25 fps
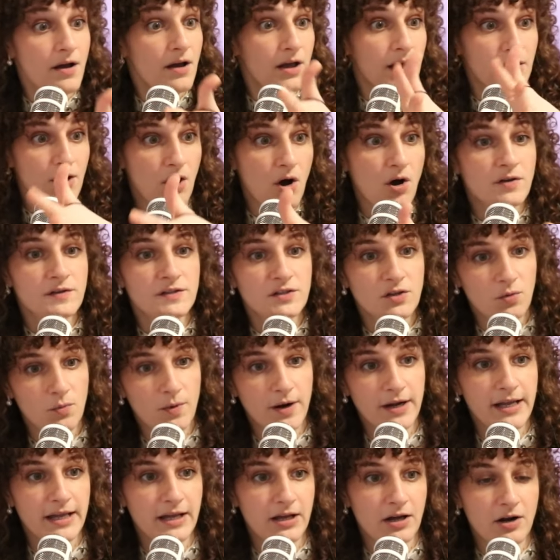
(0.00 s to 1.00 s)
And also
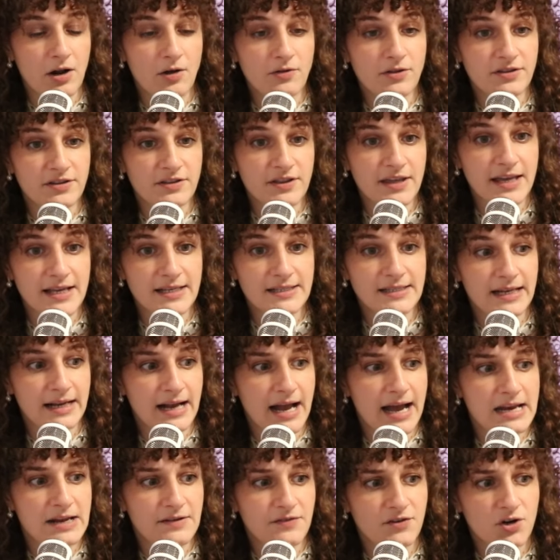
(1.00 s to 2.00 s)
working on all the things that
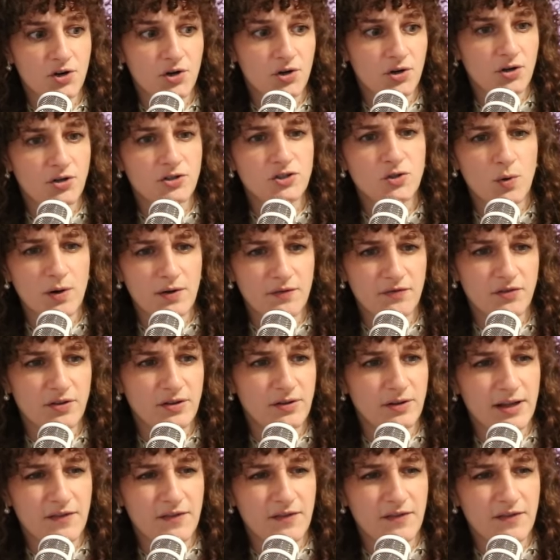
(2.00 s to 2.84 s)
kind of sort of,